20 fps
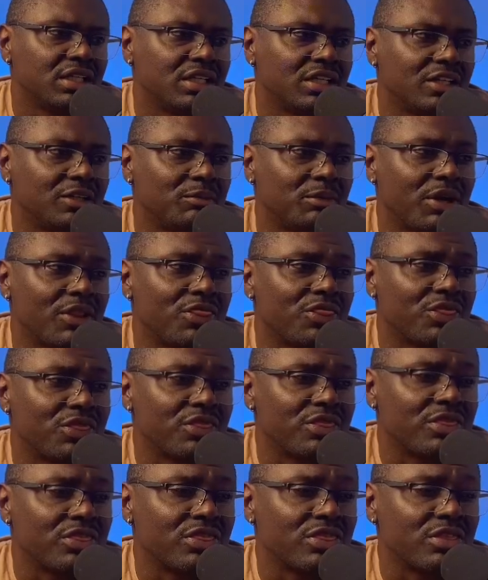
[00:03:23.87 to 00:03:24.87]
My
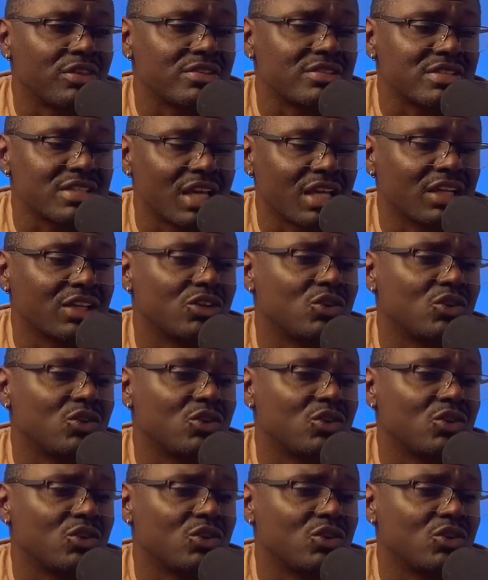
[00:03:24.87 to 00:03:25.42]
second